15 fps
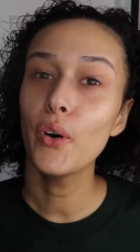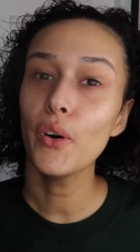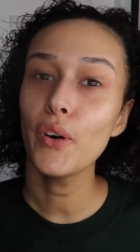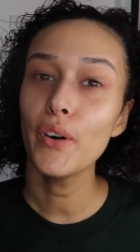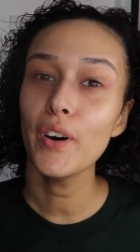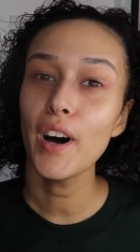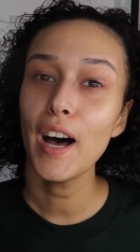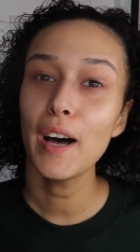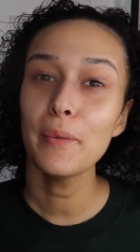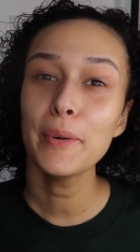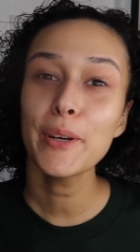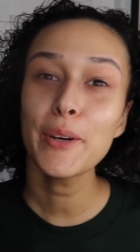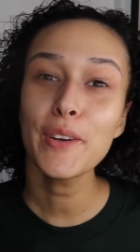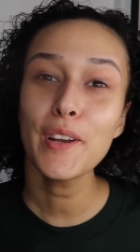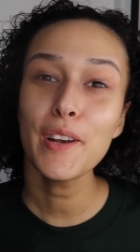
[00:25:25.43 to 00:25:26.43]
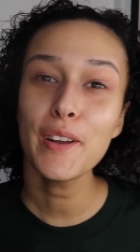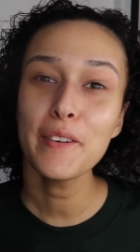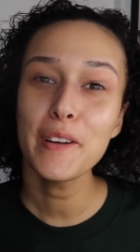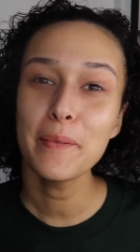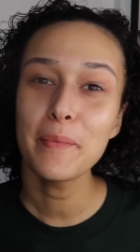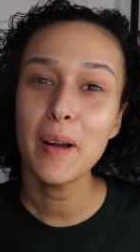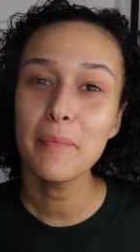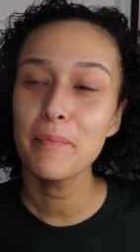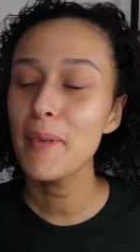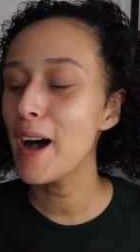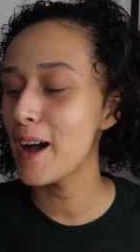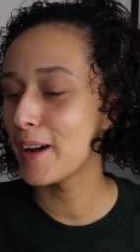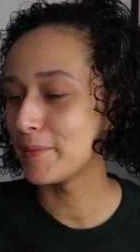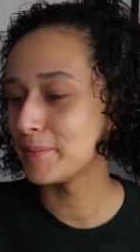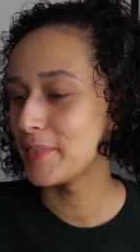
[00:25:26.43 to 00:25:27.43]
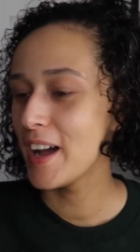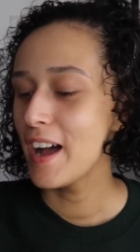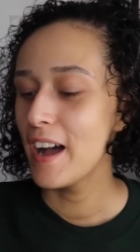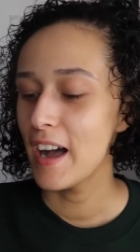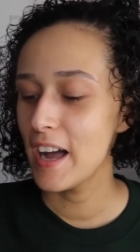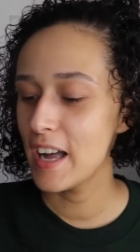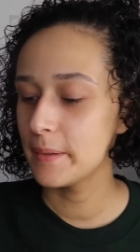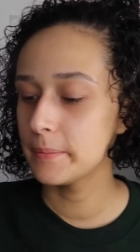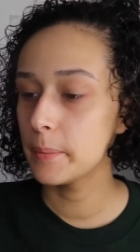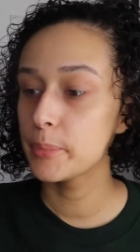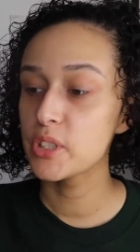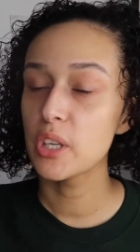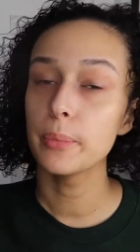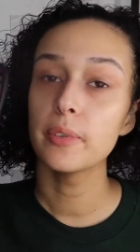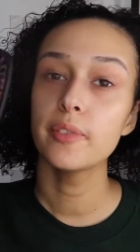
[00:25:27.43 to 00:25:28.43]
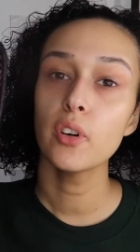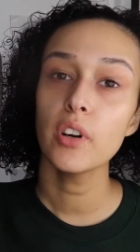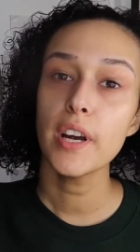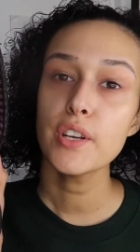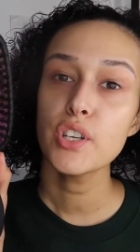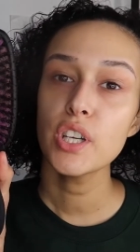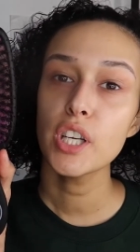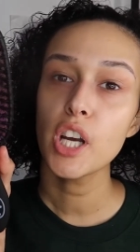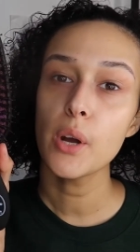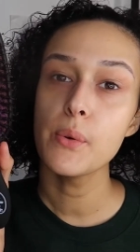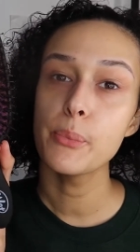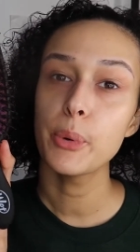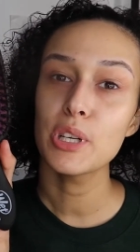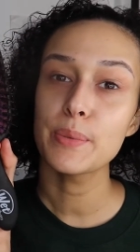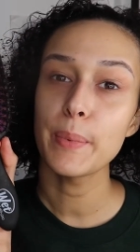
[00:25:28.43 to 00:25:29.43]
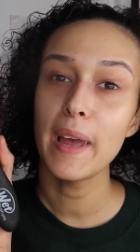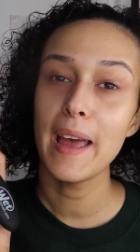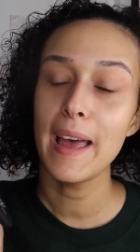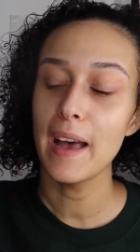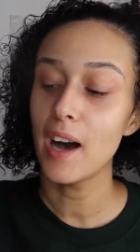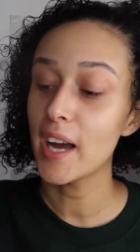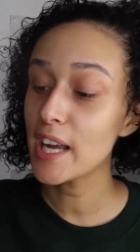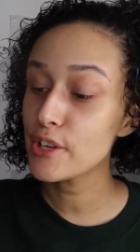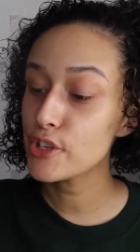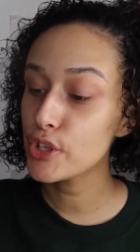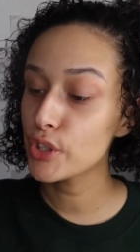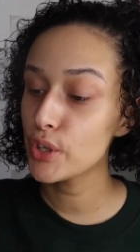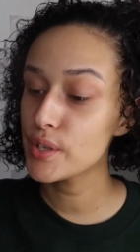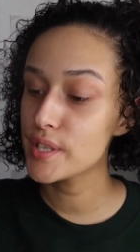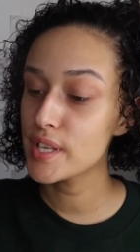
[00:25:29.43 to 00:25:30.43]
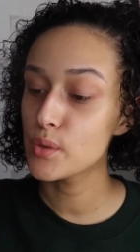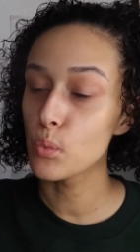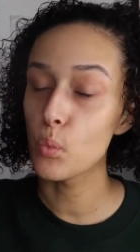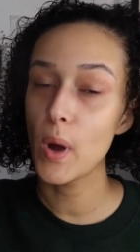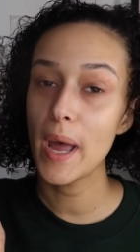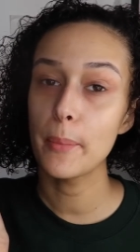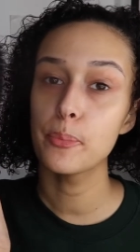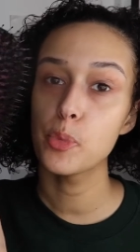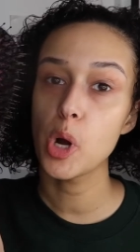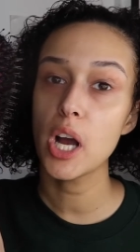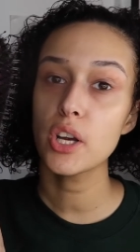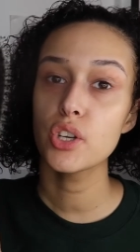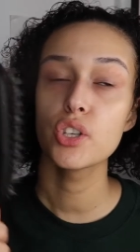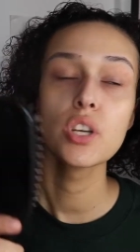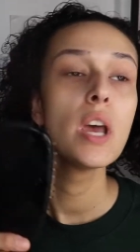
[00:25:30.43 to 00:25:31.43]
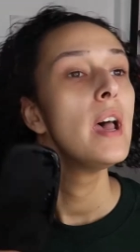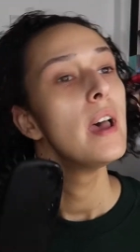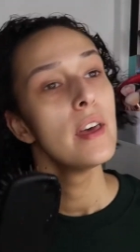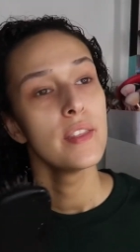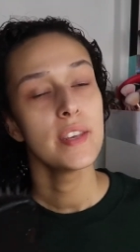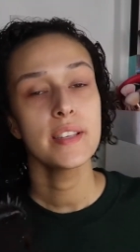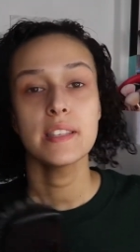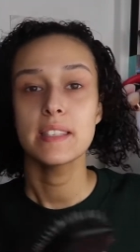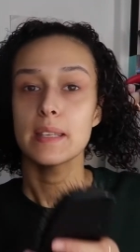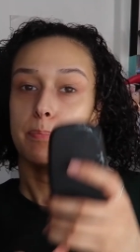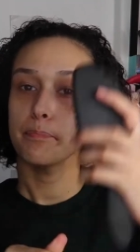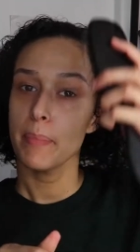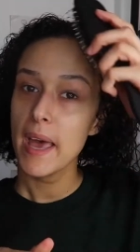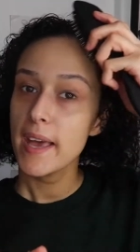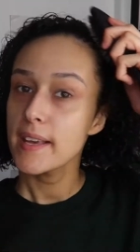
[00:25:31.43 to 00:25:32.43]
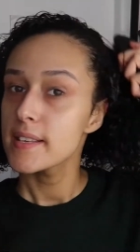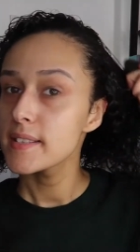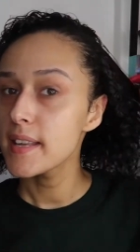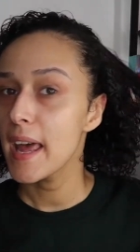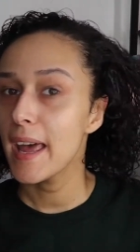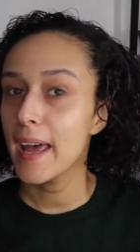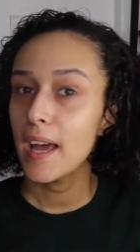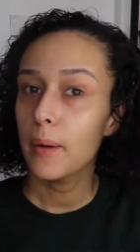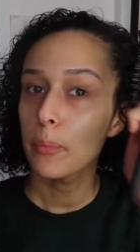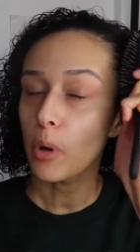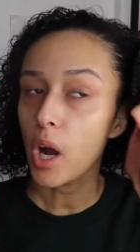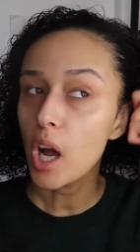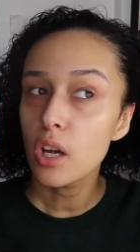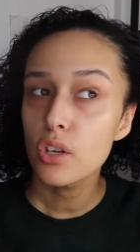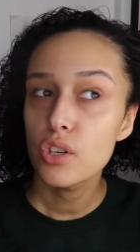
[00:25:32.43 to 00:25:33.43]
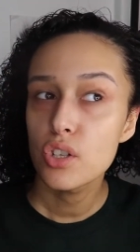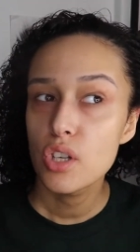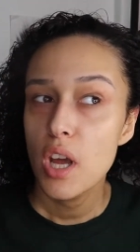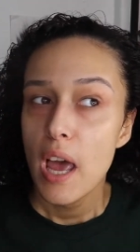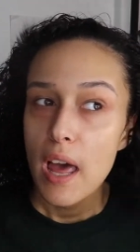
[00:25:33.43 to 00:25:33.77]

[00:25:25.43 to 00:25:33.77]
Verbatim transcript: oh my god, I look like my mum. Um, so before I actually go and brush my hair, I actually use this wet brush. This is the best hairbrush